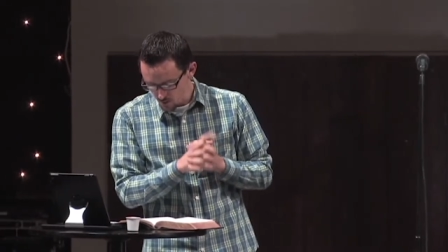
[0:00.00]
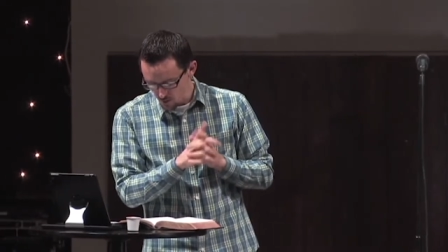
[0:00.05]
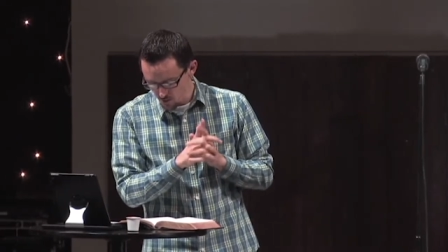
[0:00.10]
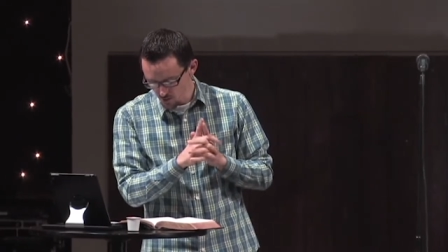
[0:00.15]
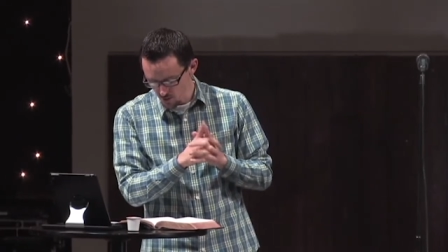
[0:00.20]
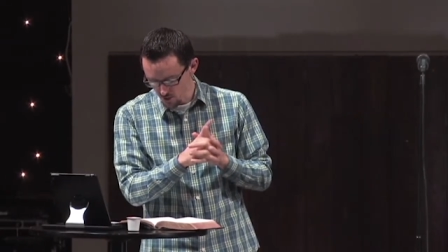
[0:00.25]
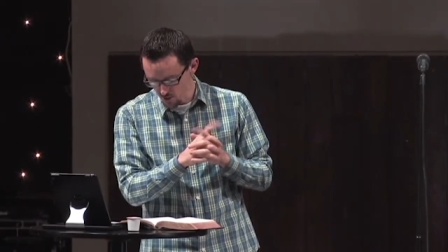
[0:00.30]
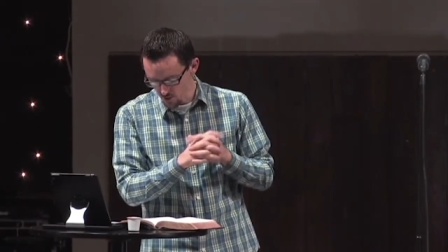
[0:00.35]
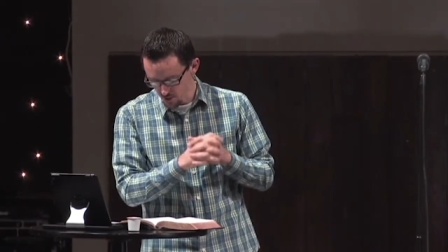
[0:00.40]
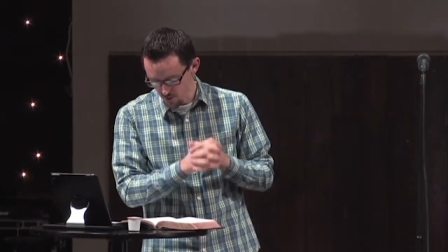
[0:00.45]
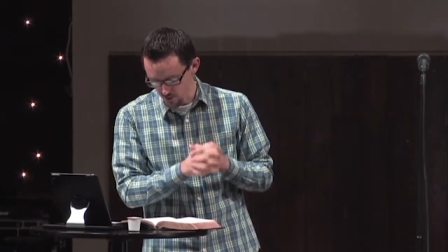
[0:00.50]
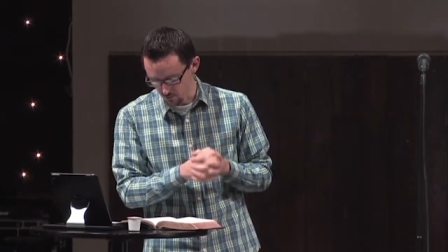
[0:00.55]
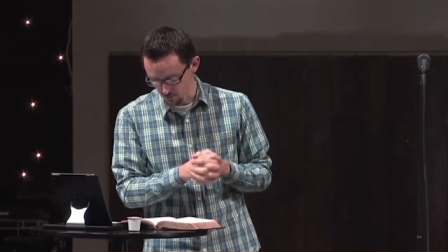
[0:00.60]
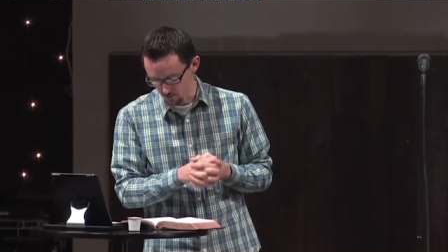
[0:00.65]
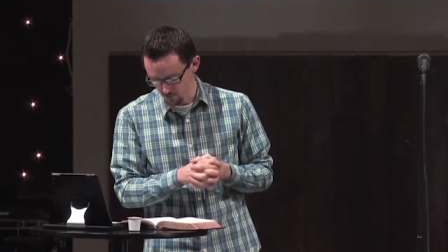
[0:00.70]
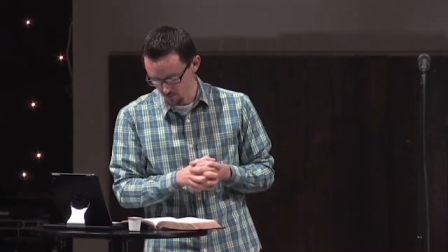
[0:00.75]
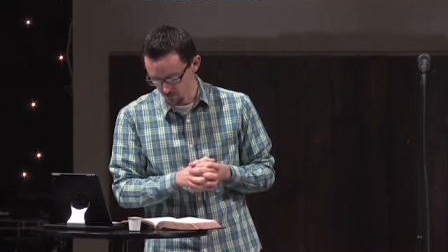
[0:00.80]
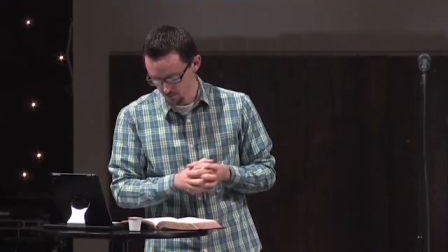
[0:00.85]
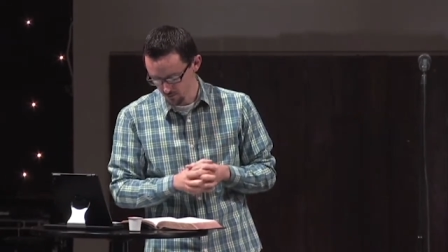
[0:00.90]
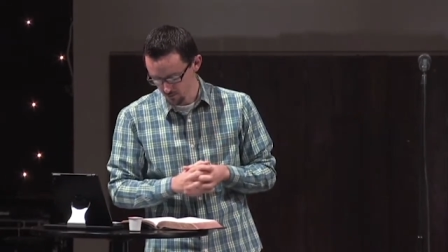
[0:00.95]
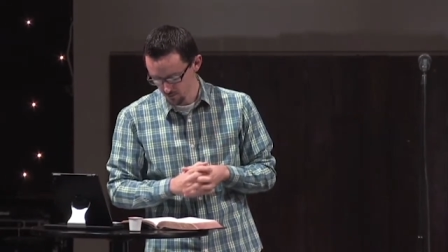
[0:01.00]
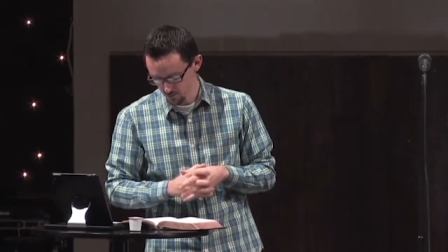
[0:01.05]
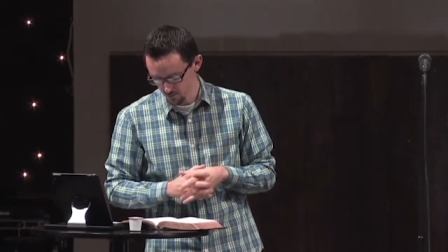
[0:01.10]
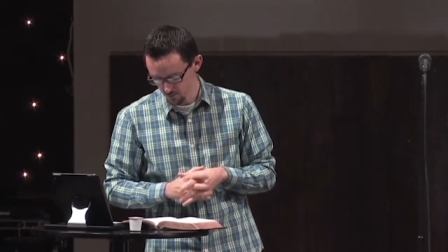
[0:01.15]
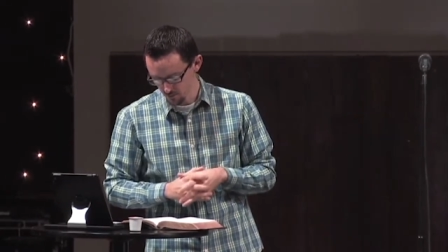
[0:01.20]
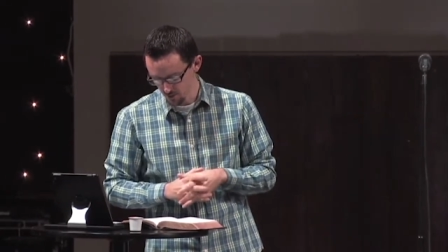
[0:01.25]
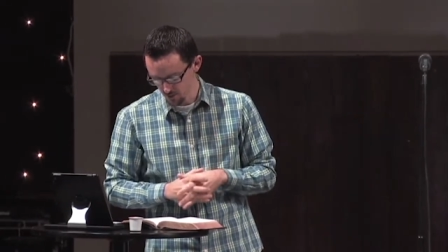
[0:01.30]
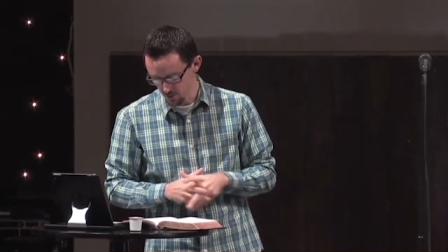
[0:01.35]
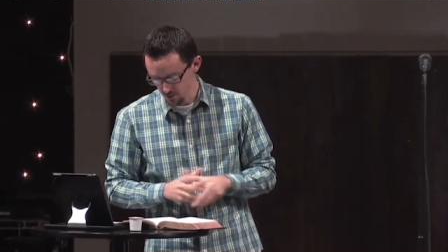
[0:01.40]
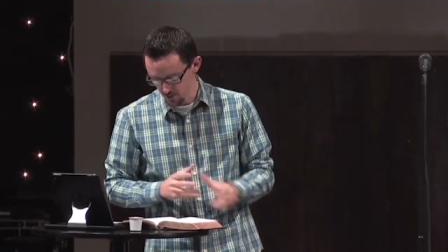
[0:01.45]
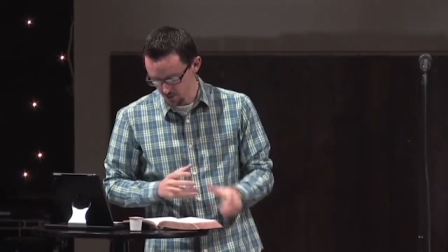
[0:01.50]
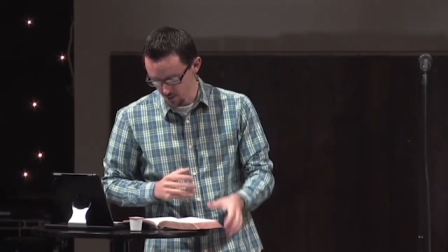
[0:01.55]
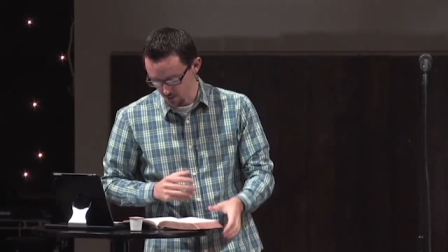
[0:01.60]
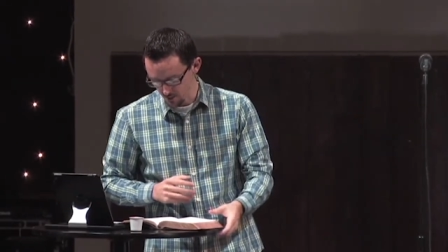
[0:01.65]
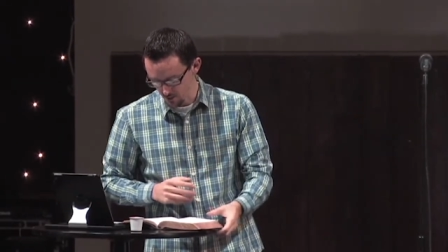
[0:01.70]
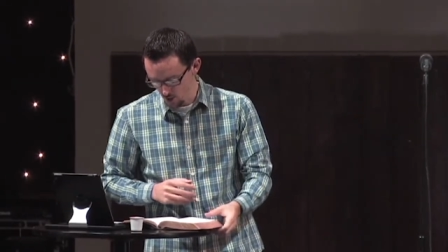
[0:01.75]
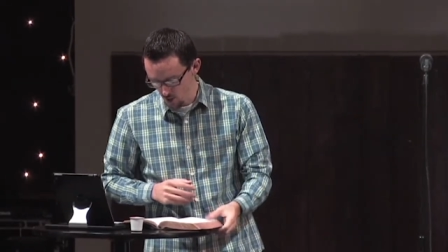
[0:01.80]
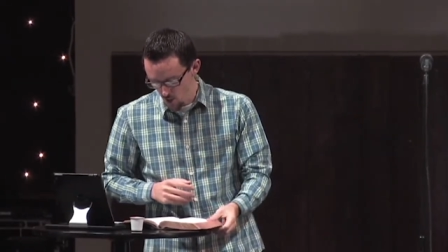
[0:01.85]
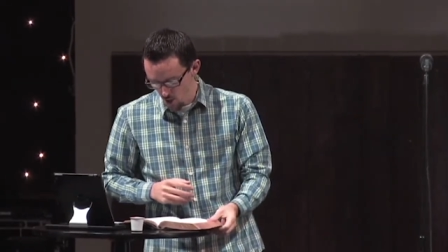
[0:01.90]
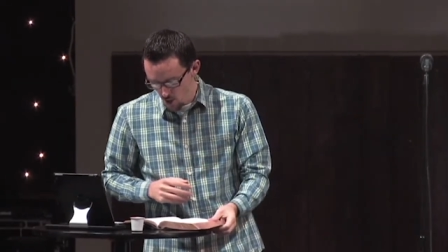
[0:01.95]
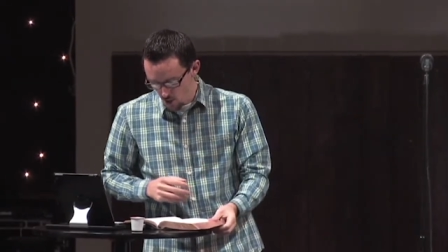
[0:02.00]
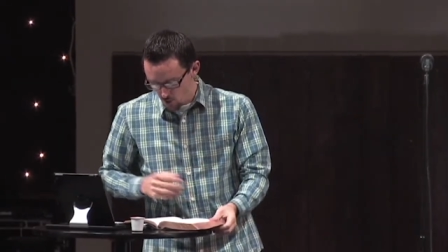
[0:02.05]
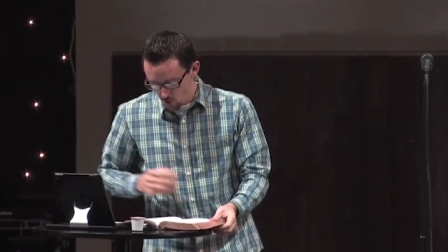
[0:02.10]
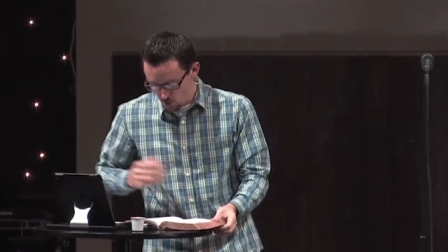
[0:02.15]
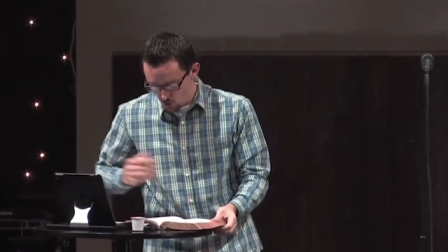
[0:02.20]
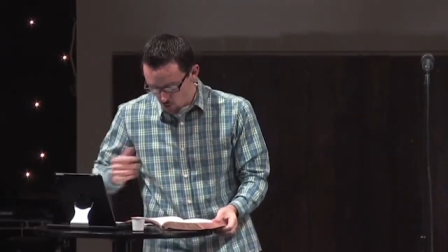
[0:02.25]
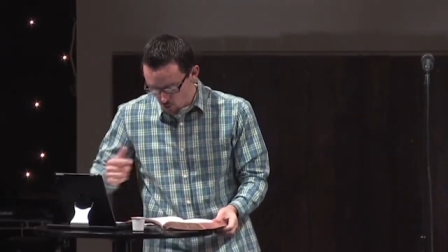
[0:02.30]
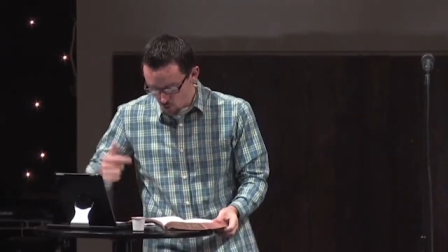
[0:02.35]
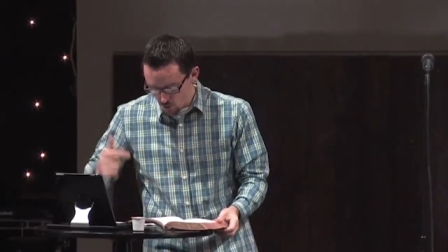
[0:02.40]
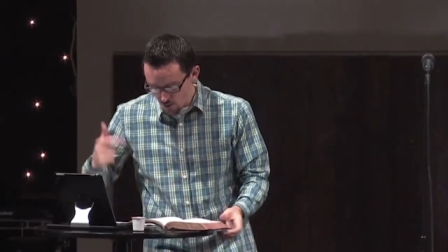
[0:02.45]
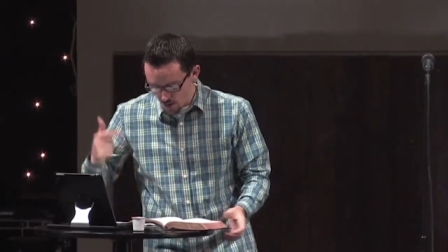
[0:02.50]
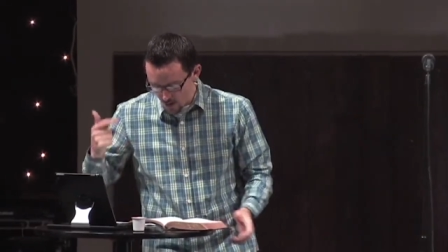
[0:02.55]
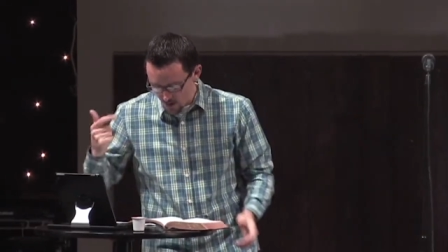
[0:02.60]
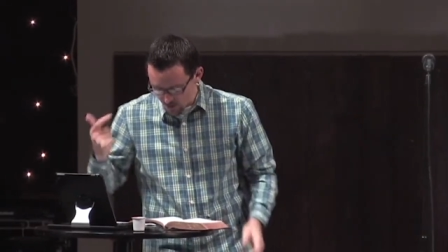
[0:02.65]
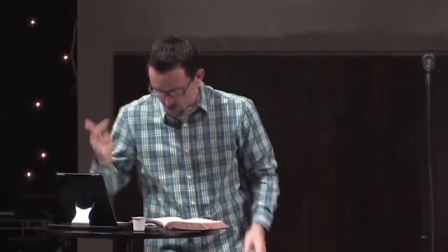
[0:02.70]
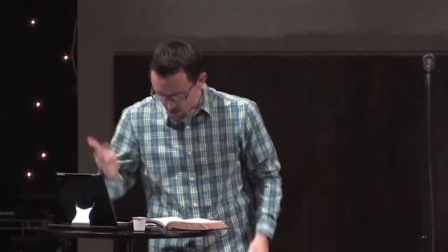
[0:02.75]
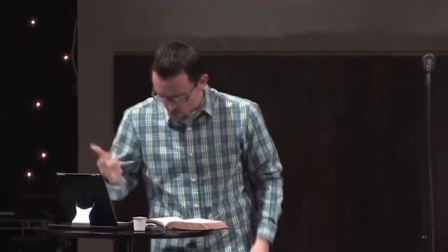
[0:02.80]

16. It says this Do you not